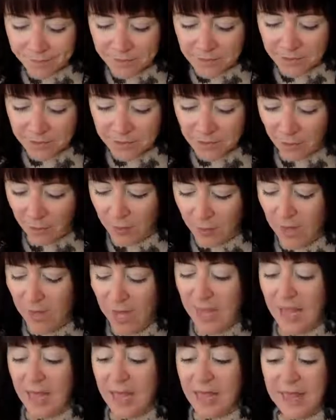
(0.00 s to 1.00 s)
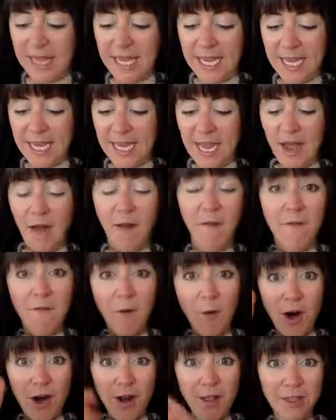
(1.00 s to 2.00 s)
So the
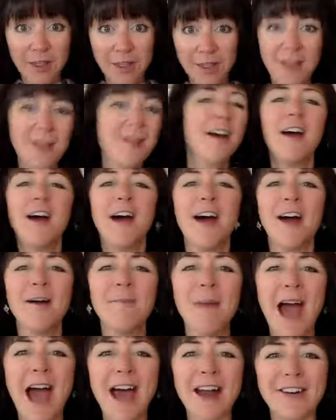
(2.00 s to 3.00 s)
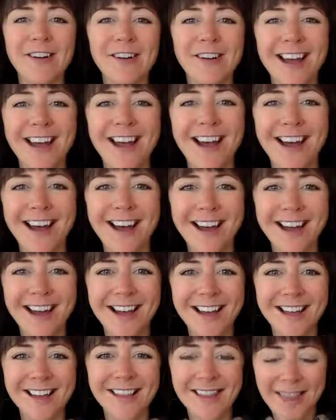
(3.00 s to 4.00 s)
fourth pattern
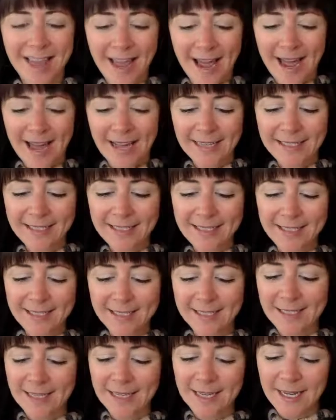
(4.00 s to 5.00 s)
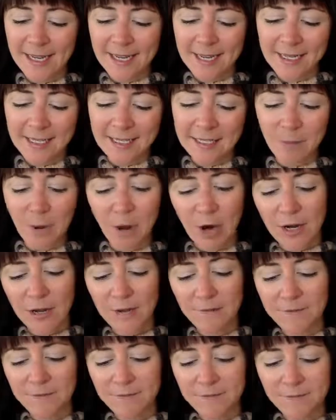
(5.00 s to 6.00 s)
that is part
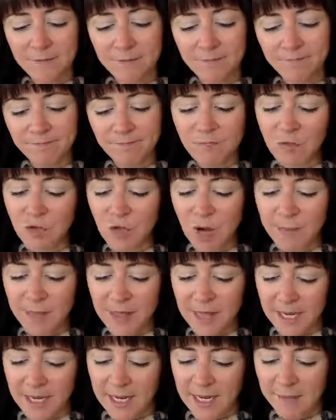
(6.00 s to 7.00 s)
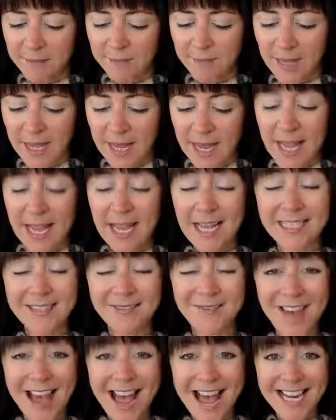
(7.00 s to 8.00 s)
of drama thinking is
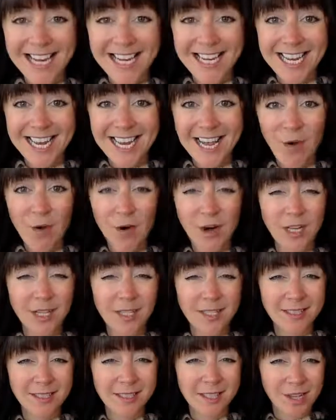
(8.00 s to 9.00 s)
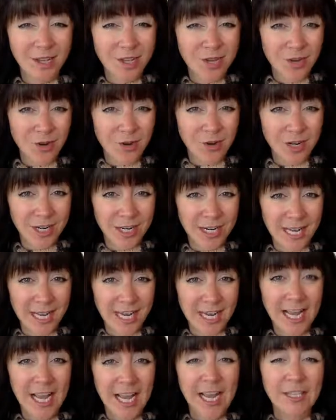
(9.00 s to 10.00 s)
vanity or
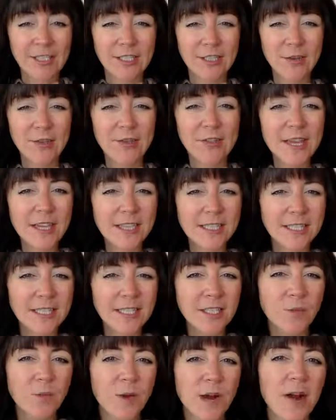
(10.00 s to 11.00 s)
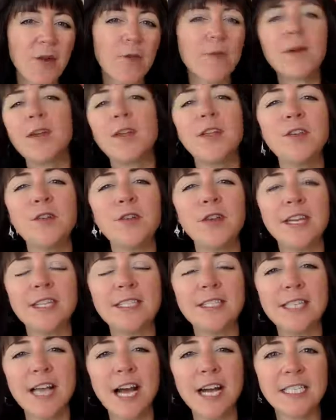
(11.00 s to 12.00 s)
insecurity. So this is where you get
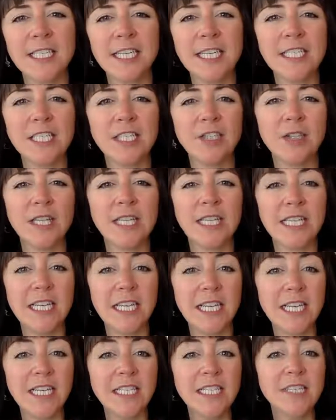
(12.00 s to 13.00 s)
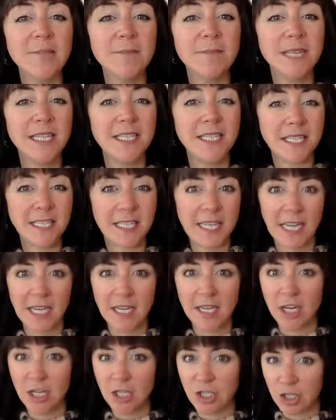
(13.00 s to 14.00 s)
sucked into the need to be
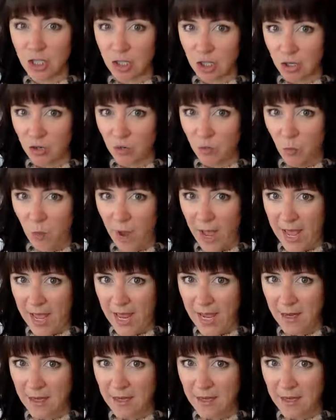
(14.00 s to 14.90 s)
seen a certain way.